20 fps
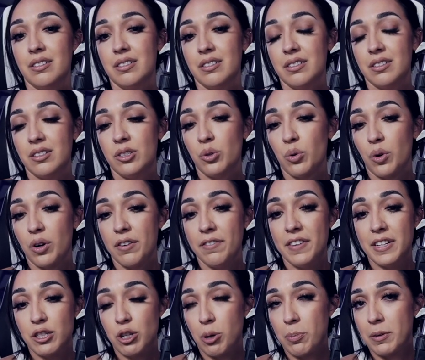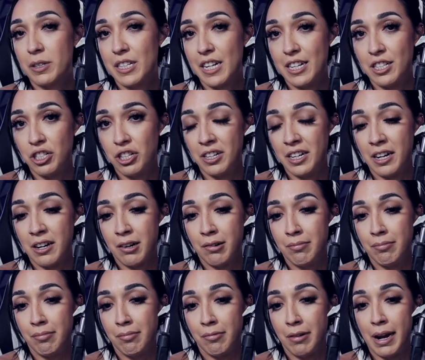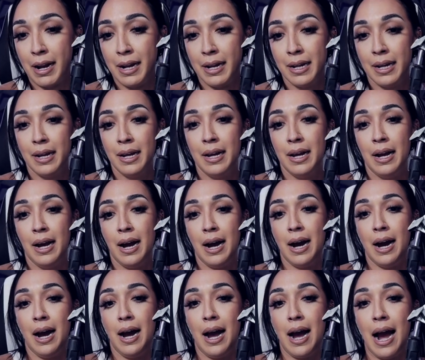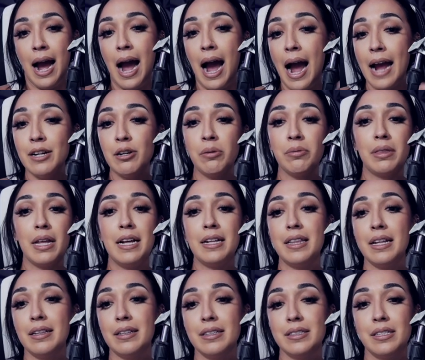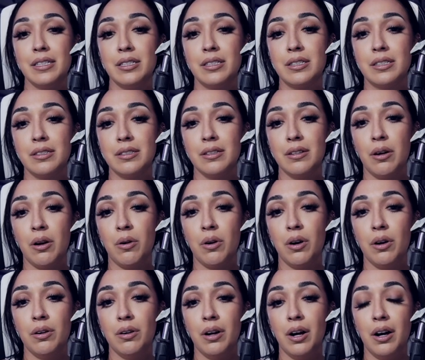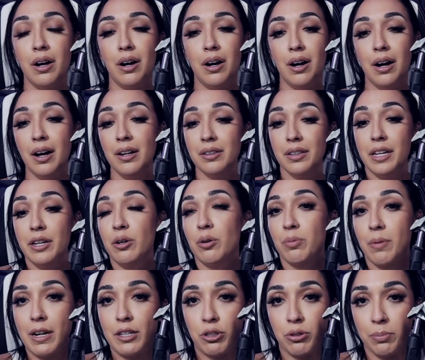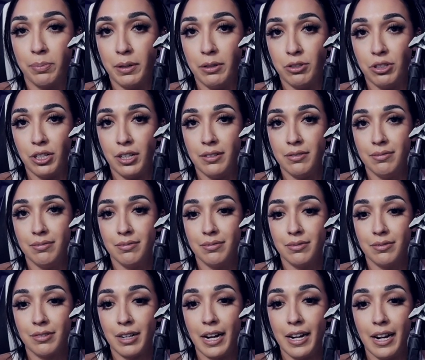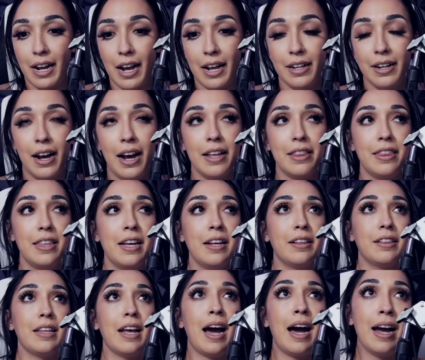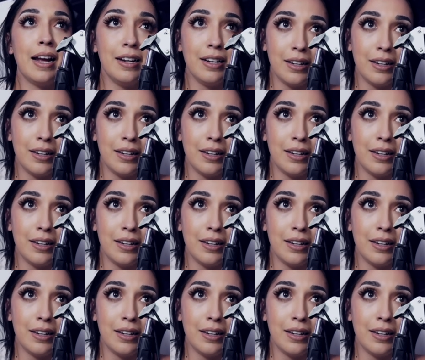sort of interpretation here, right? I don't think that this is a legal retribution, right? I think that